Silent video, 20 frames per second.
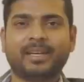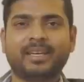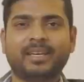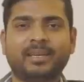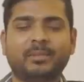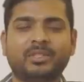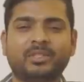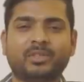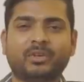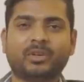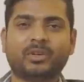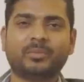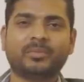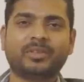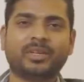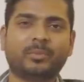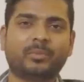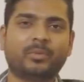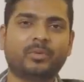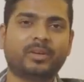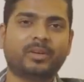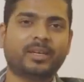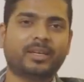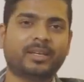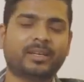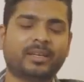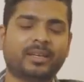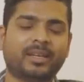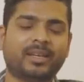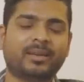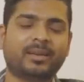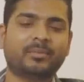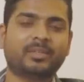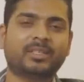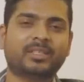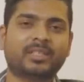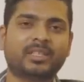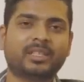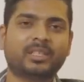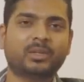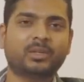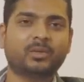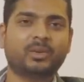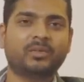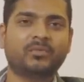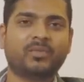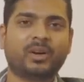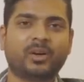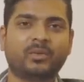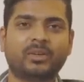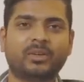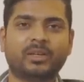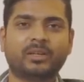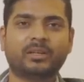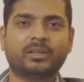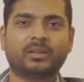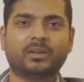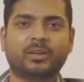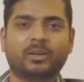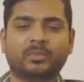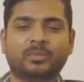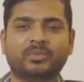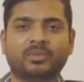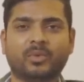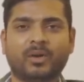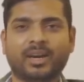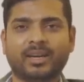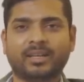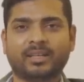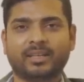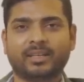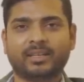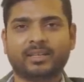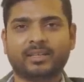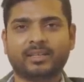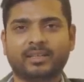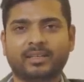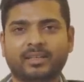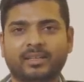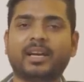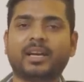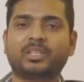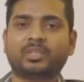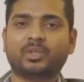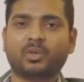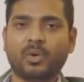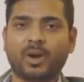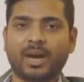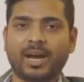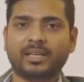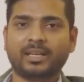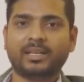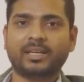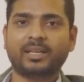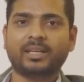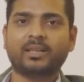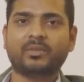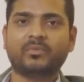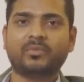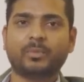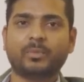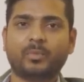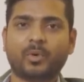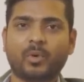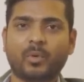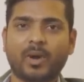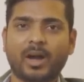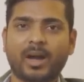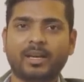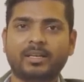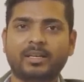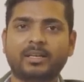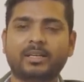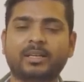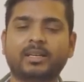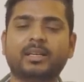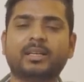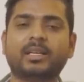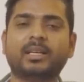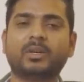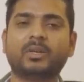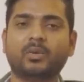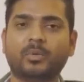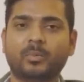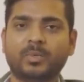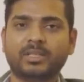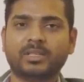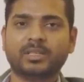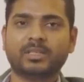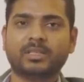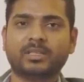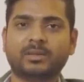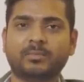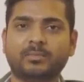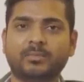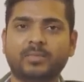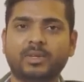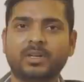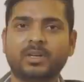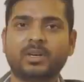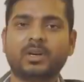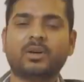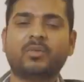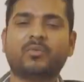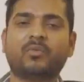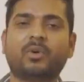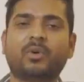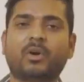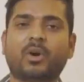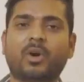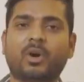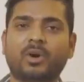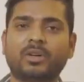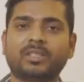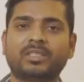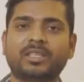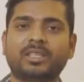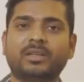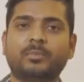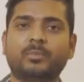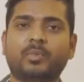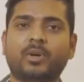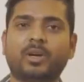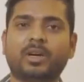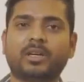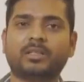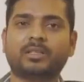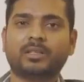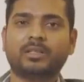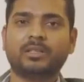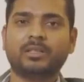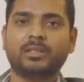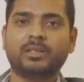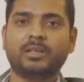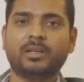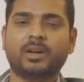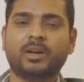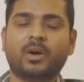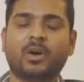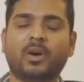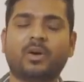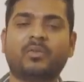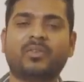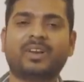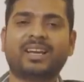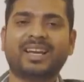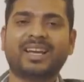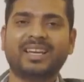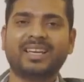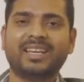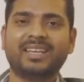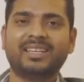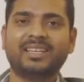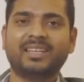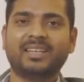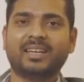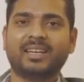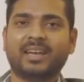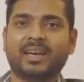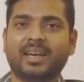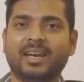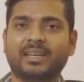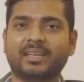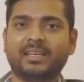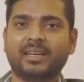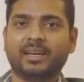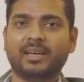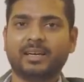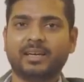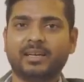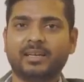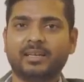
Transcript: SoHHytec co founder and CEO Saurabh Tembhurne said. With the pilot, with the pilot demonstration at EPFL,